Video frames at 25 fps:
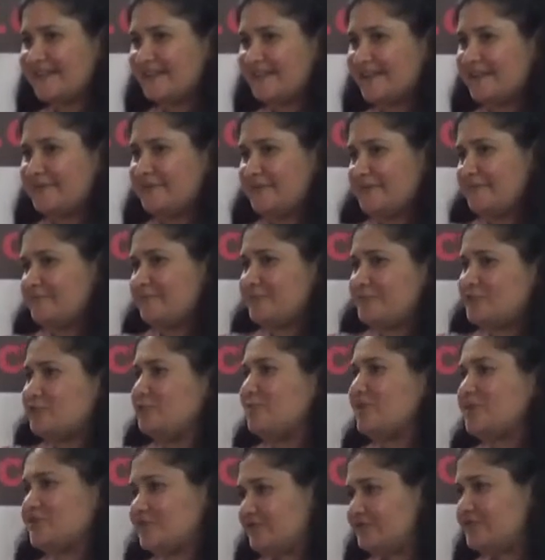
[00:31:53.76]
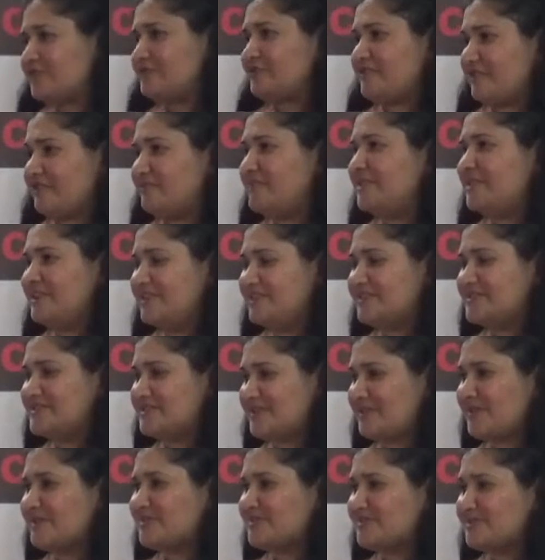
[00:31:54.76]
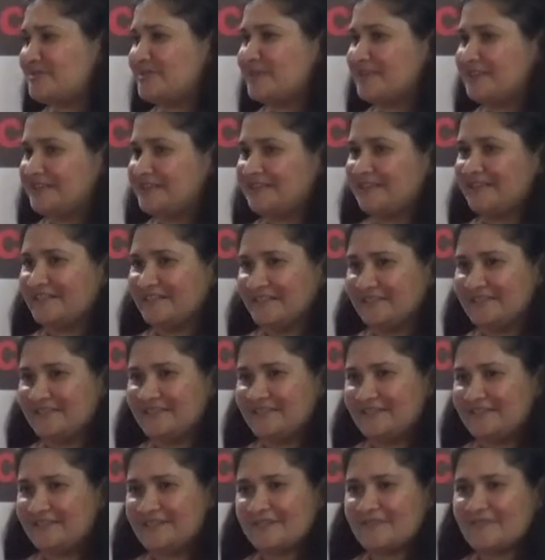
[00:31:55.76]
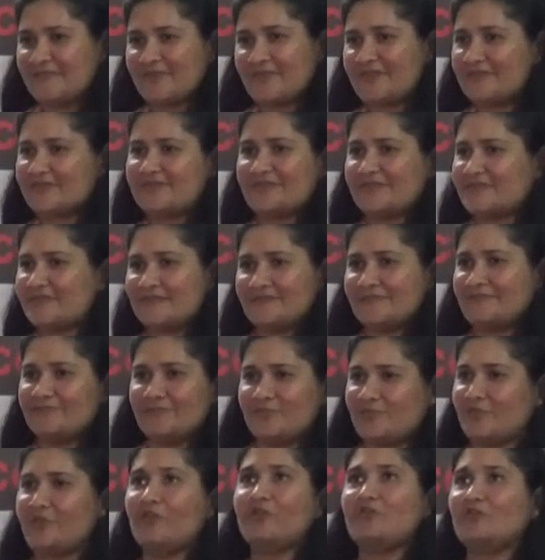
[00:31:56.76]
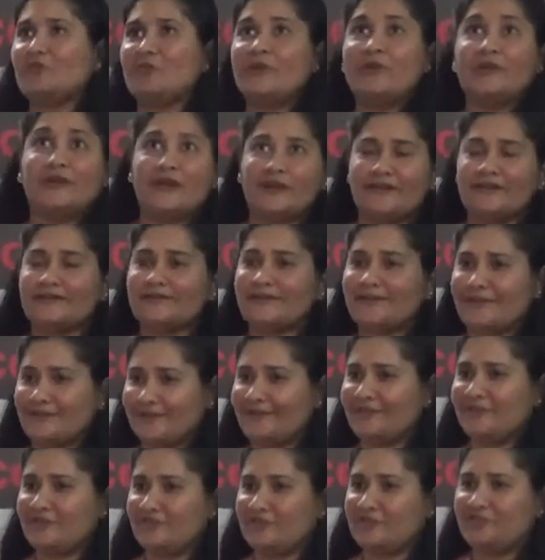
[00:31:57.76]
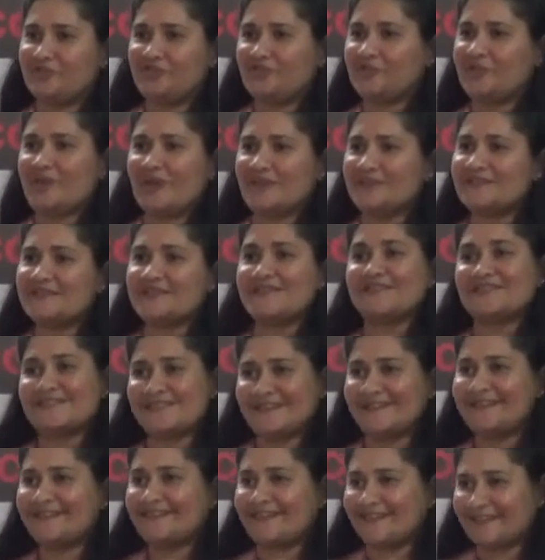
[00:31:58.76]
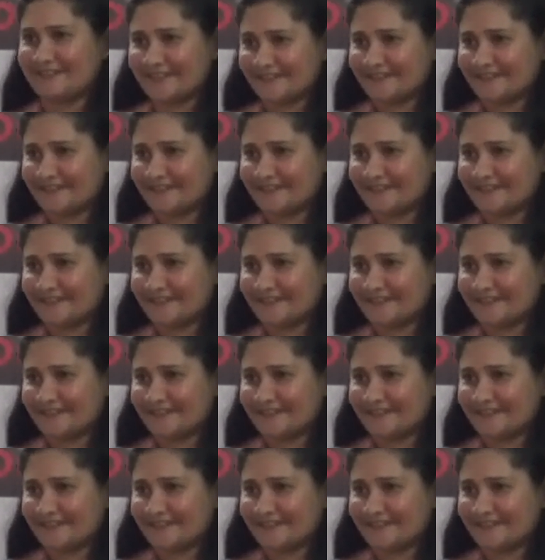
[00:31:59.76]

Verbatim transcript: Too much of the feminine is not good either. Because you're not doing anything, you can't sustain it.